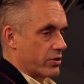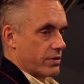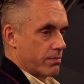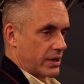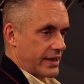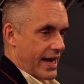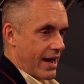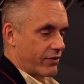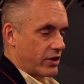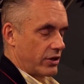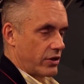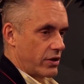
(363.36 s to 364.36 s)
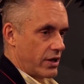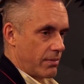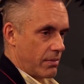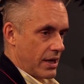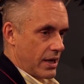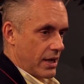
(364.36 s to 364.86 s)
person, but they have to learn
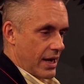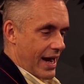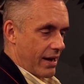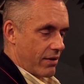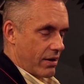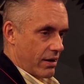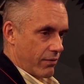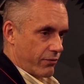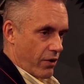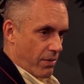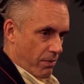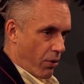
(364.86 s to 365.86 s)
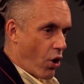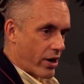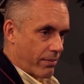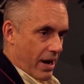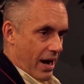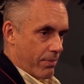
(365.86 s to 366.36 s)
them from the
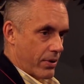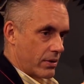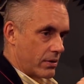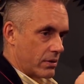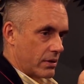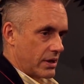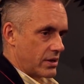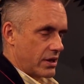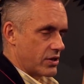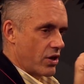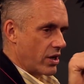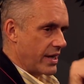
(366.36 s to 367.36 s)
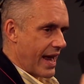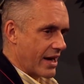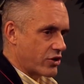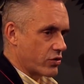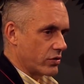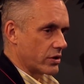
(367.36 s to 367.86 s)
bottom up. It's not
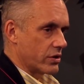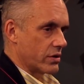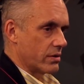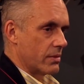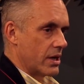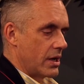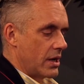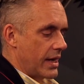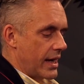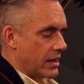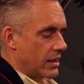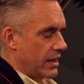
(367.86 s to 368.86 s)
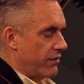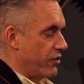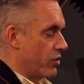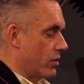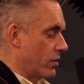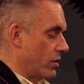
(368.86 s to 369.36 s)
natural to them. And if
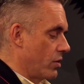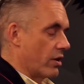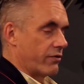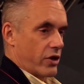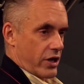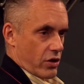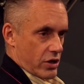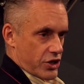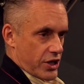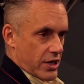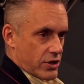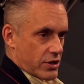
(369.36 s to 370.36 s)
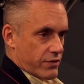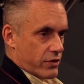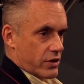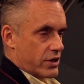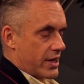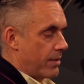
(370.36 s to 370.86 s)
you're not very conscientious,
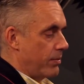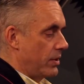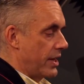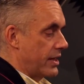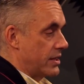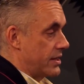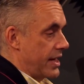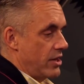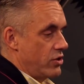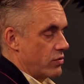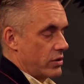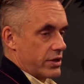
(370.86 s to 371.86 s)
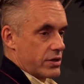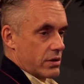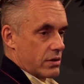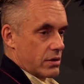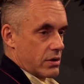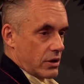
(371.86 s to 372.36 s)
for example, like a schedule is
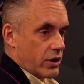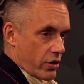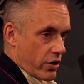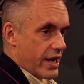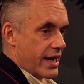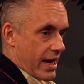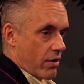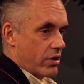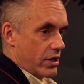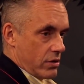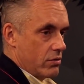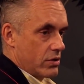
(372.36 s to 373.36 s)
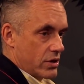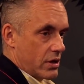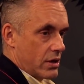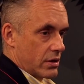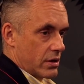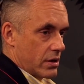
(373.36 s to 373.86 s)
learning how to use
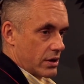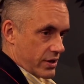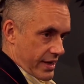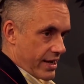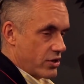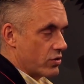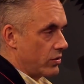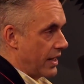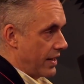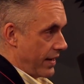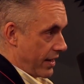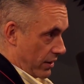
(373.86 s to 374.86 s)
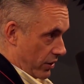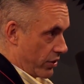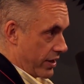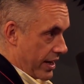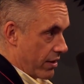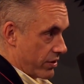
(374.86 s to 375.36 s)
a schedule and then
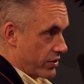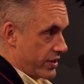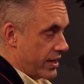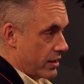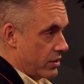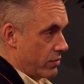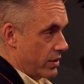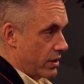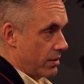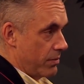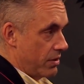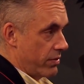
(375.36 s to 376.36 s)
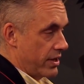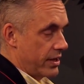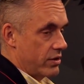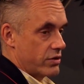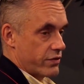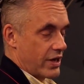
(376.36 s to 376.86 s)
learning how to stick to it can be really
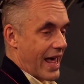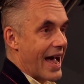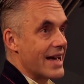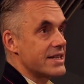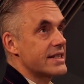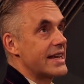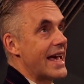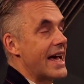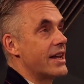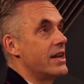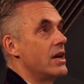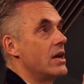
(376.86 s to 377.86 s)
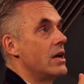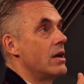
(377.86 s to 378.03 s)
useful, as can